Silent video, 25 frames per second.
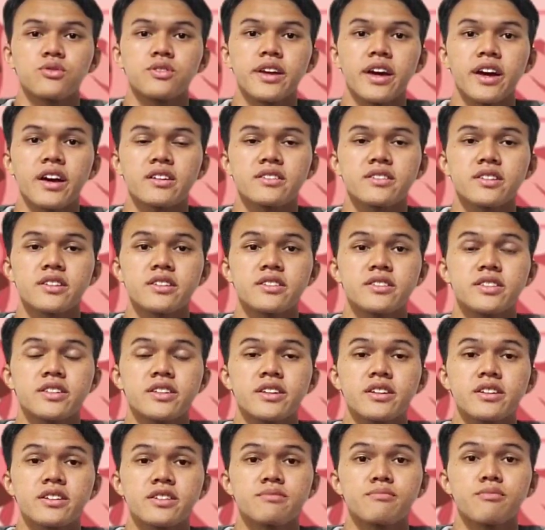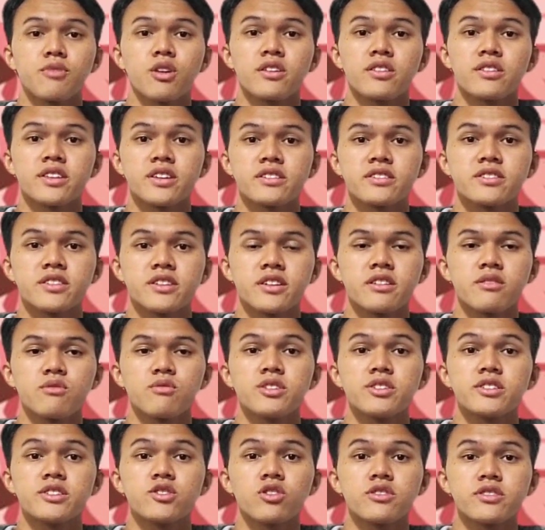next is the small intestine,
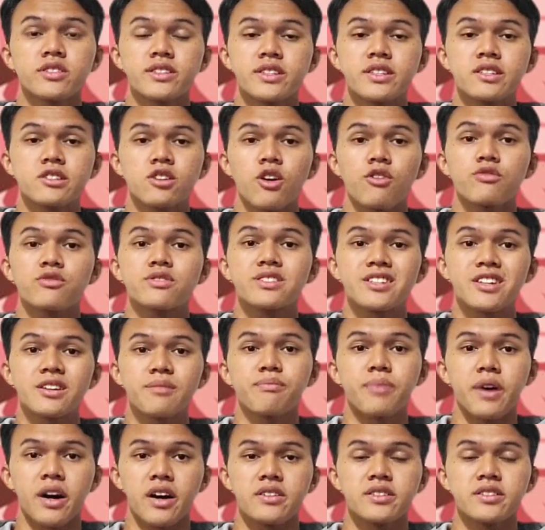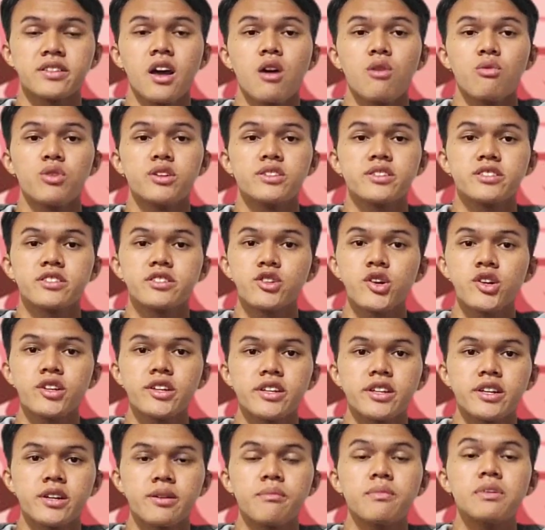which consists of three parts, which is
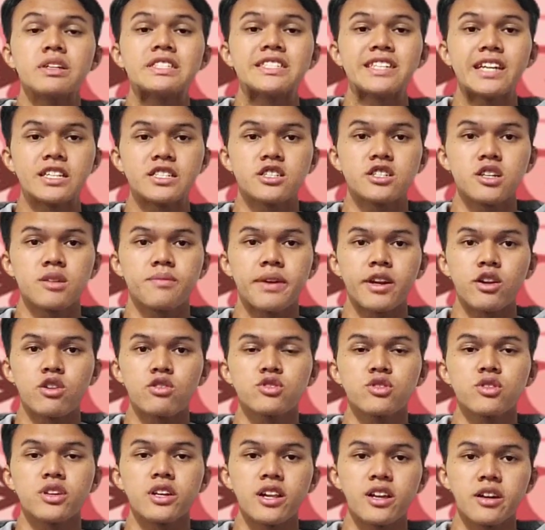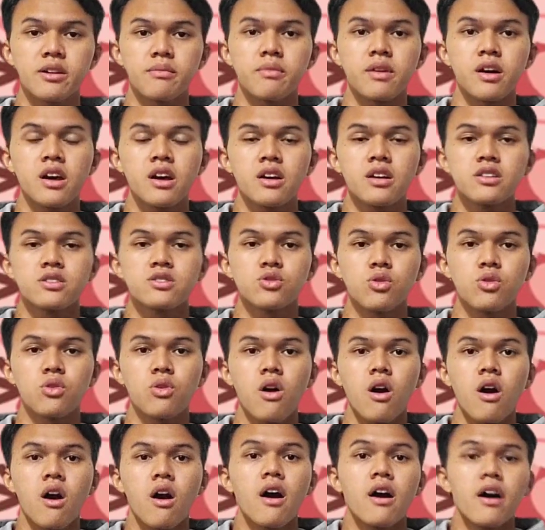duodenum, jejunum, and also ileum. So
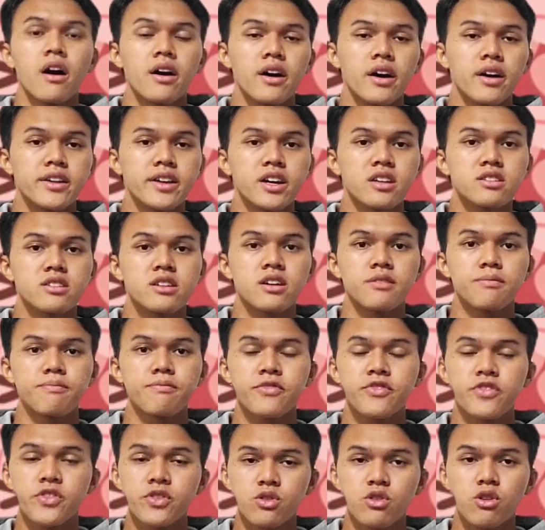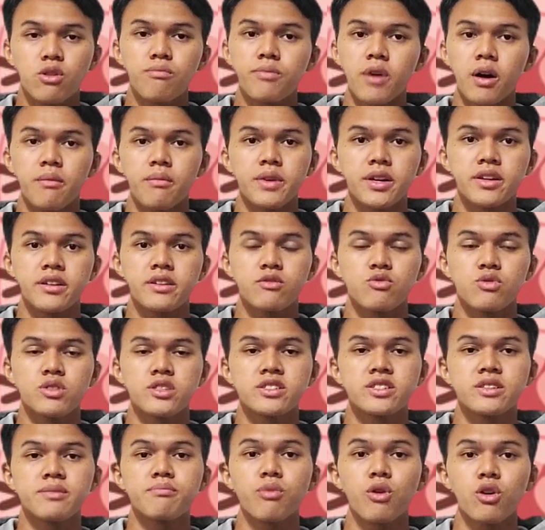there's a few compartments which is
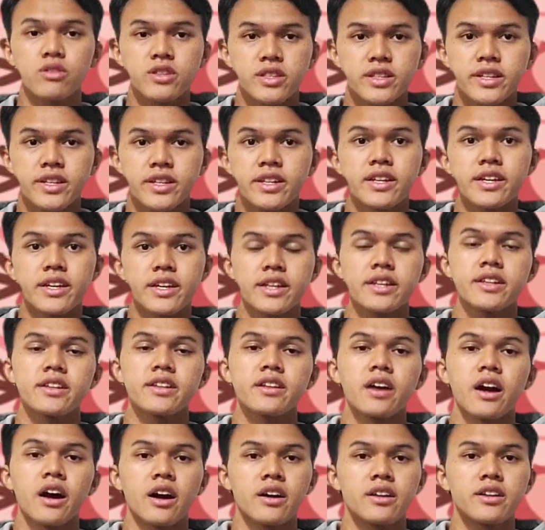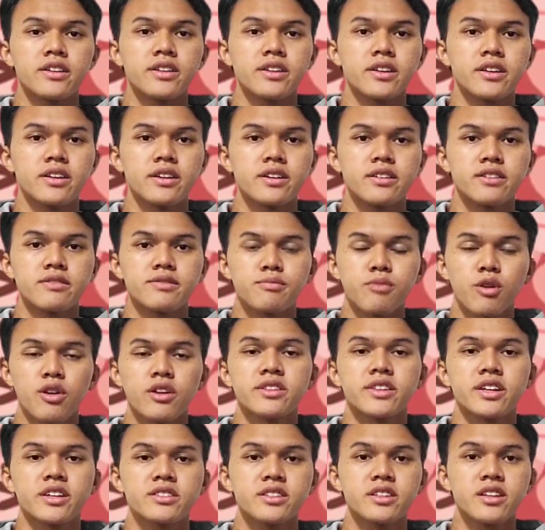important in the small
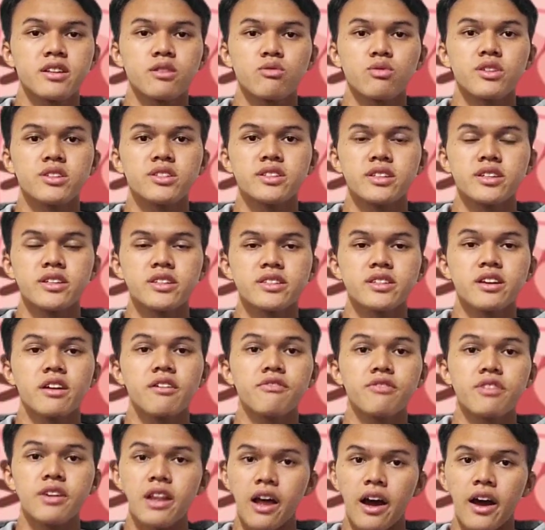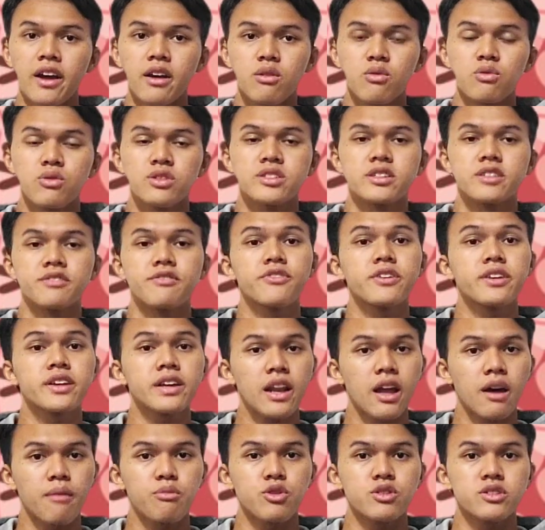intestine, which is villi, which is a
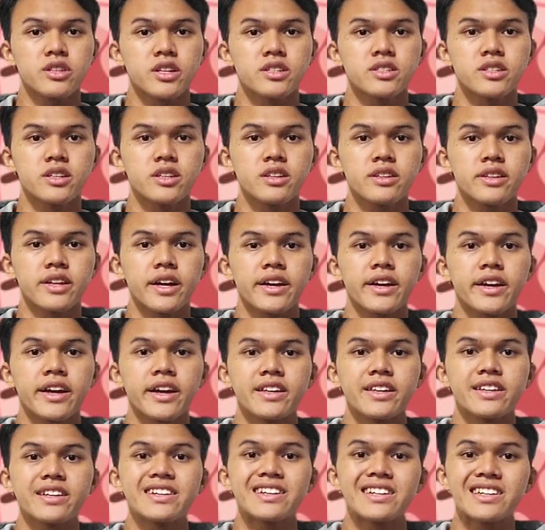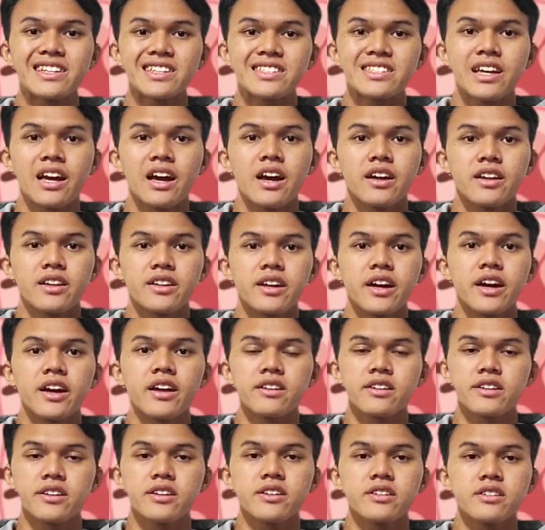finger-like projection that can increase the
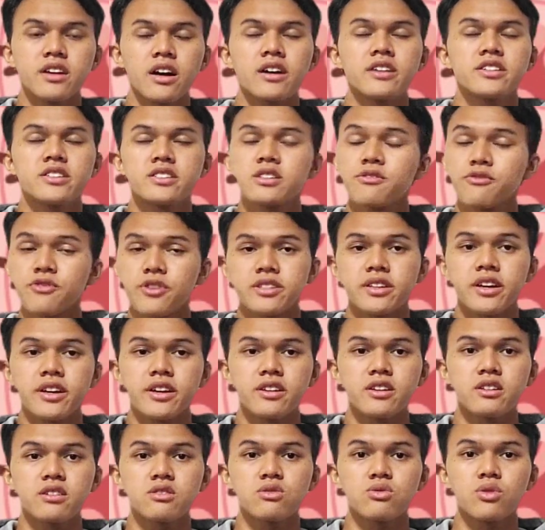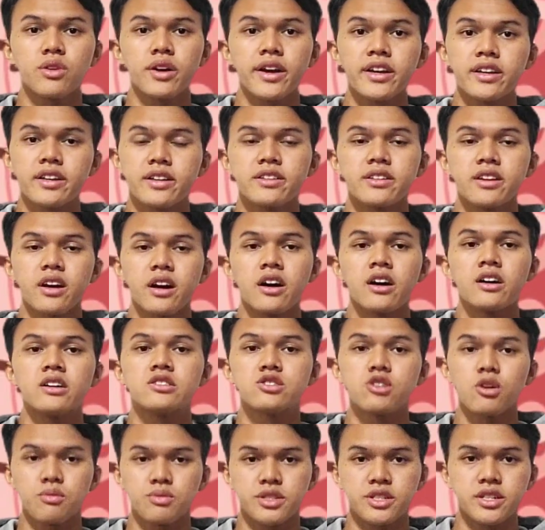area, the surface area to aid
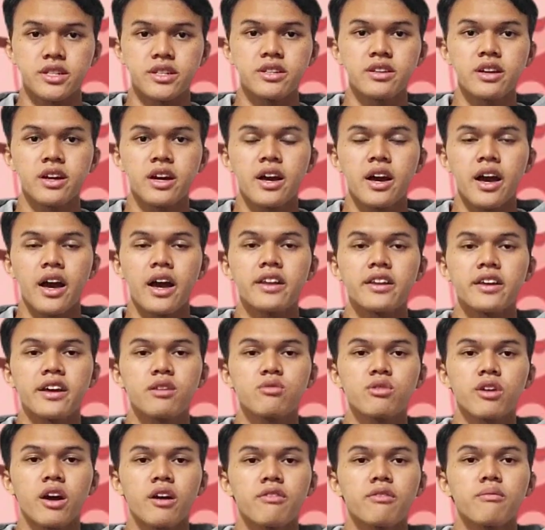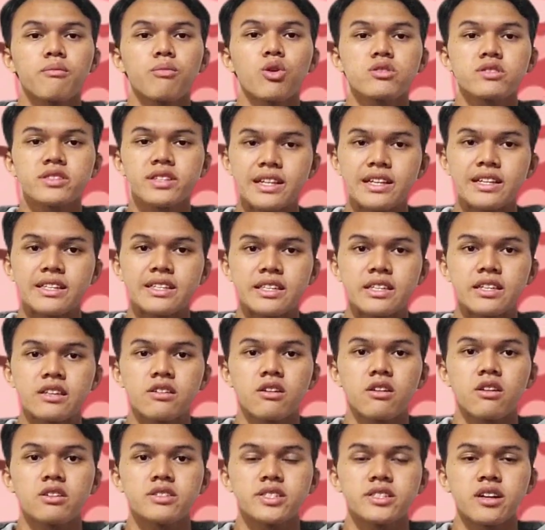absorption. And then we have motility,
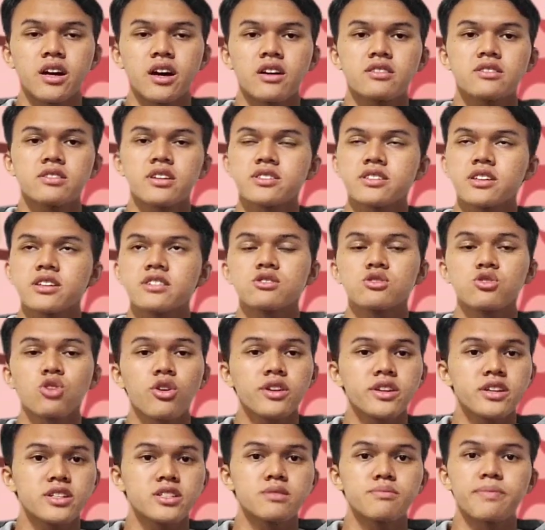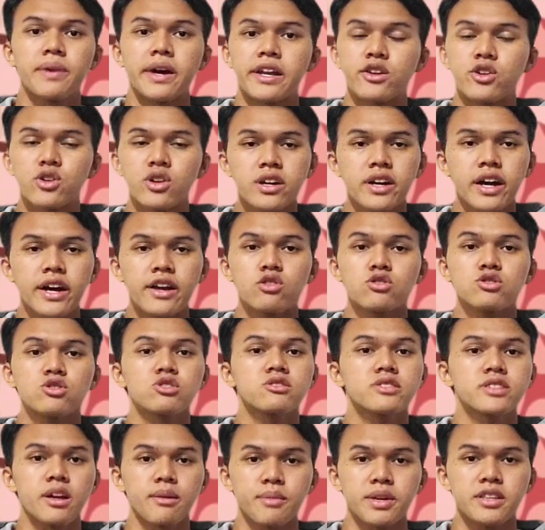such as tonus, mandular, and also
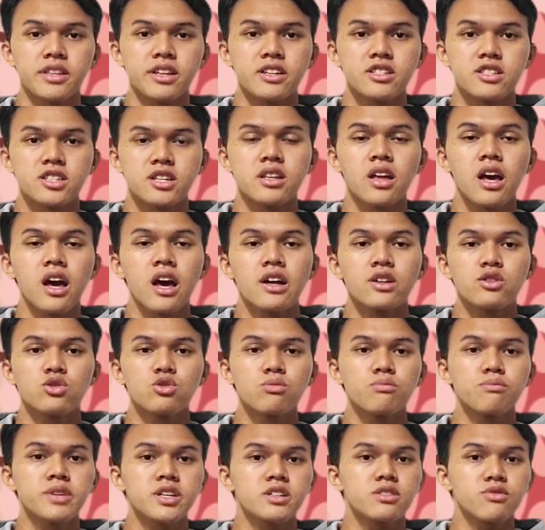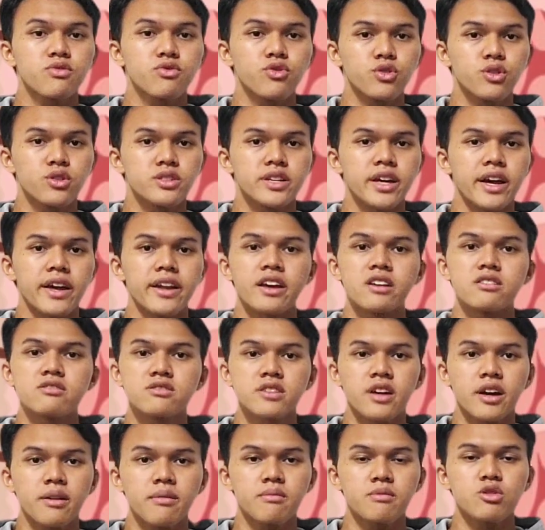segmentation to mix foods and
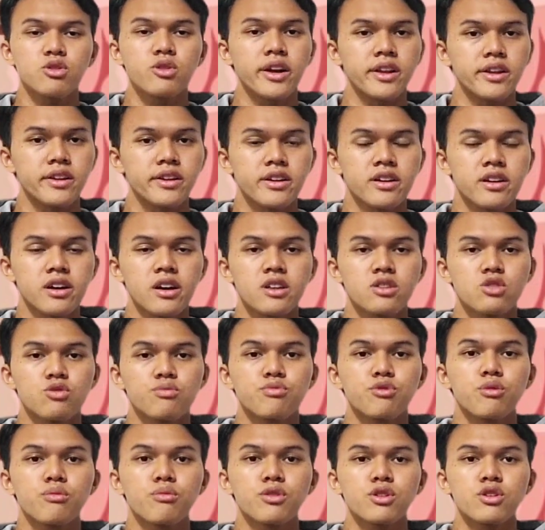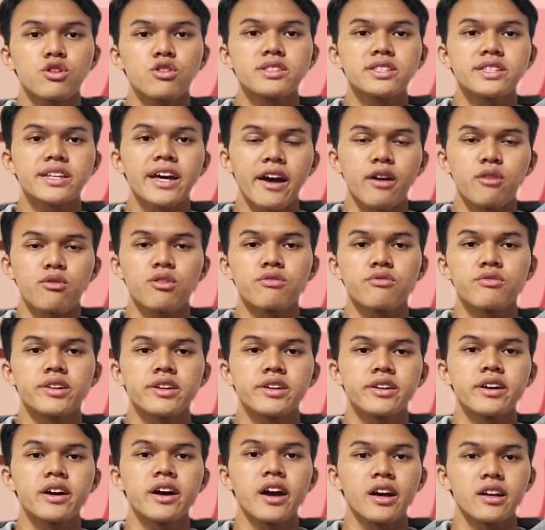enzymes together to promote contact with
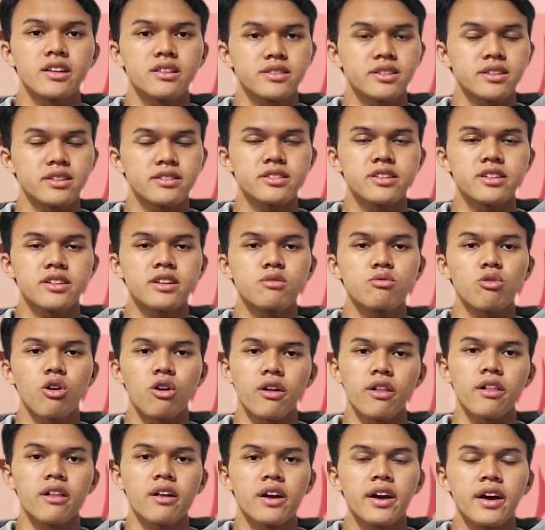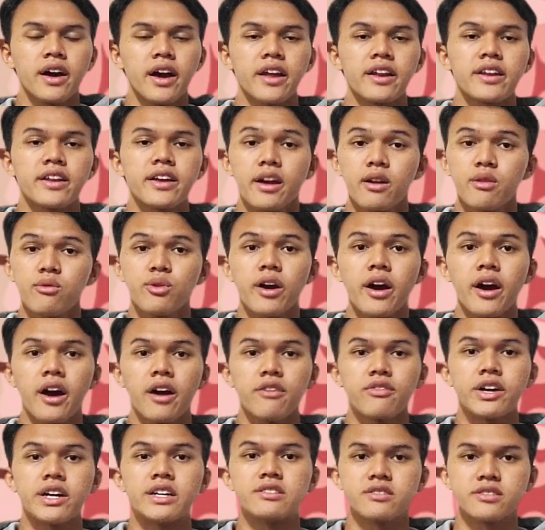the intestinal wall. And then we have
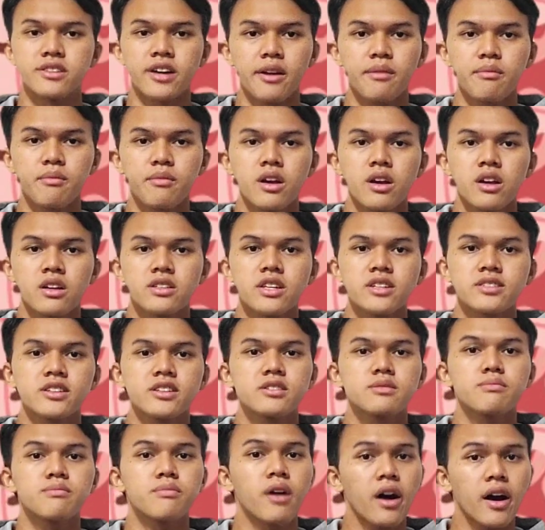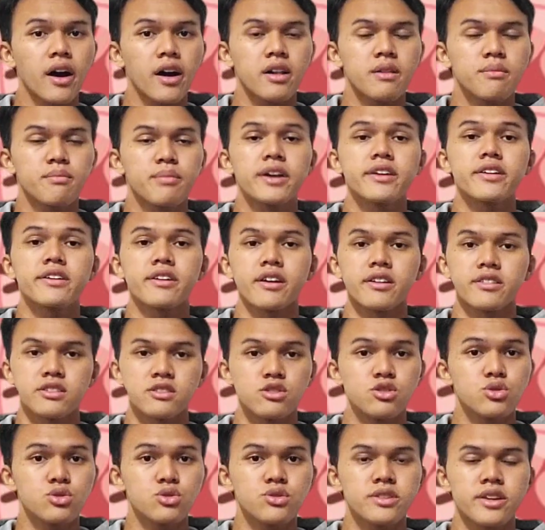enzymes such as bile, pancreatic
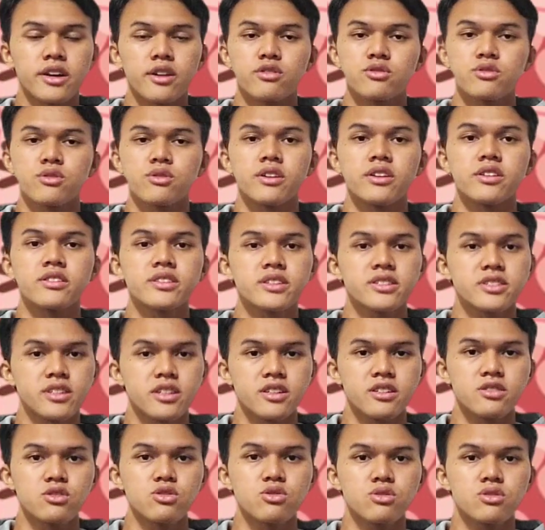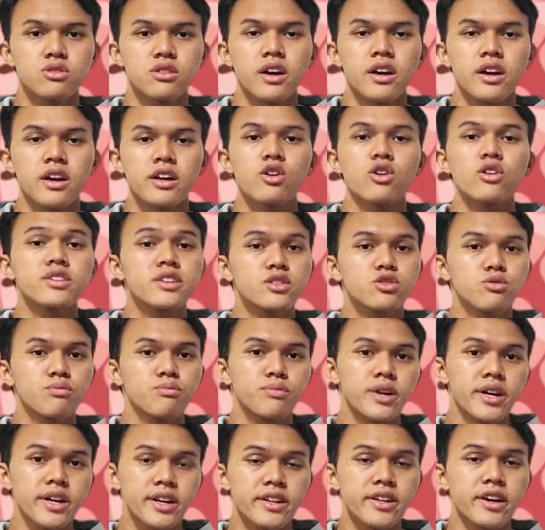juice, and also intestinal juice in order to
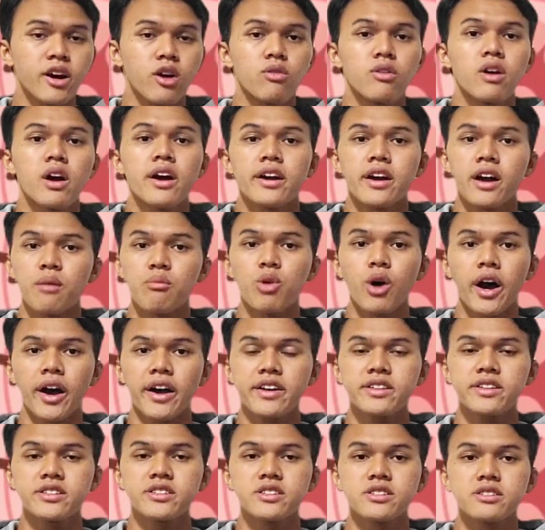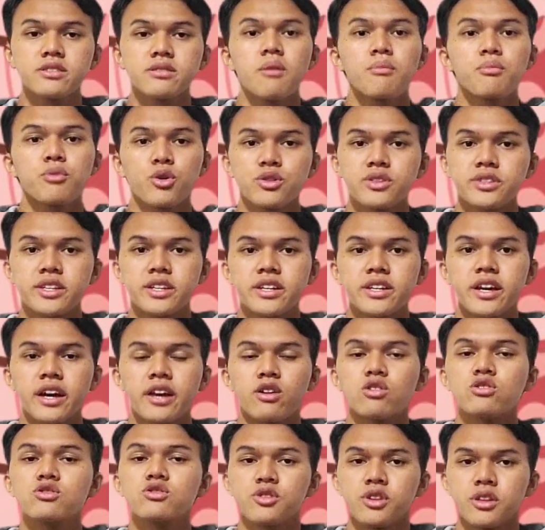break down carbohydrates, protein, and
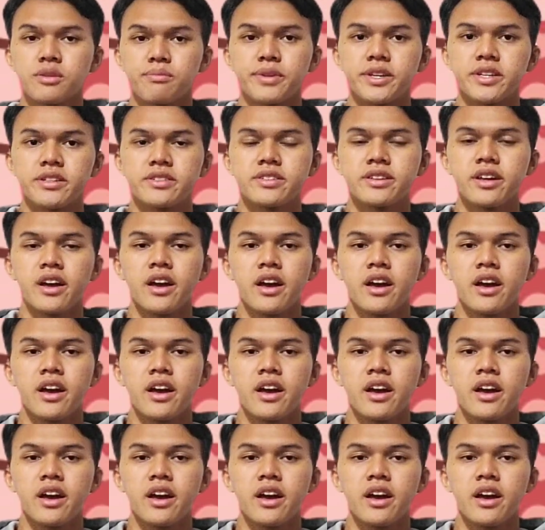also lipids.